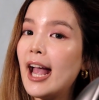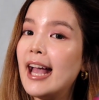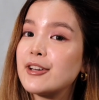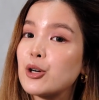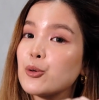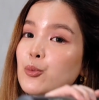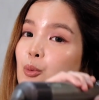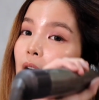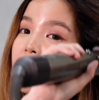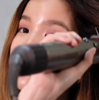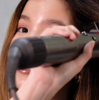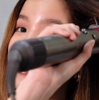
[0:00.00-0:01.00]
and
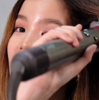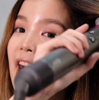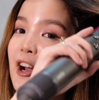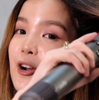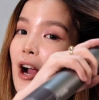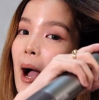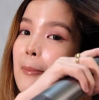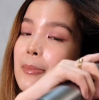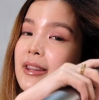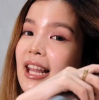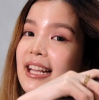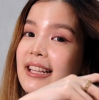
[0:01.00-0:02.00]
run the air wrap
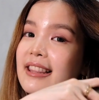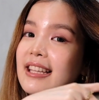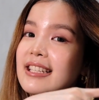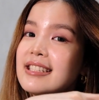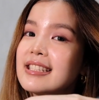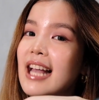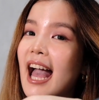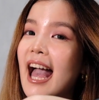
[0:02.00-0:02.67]
like this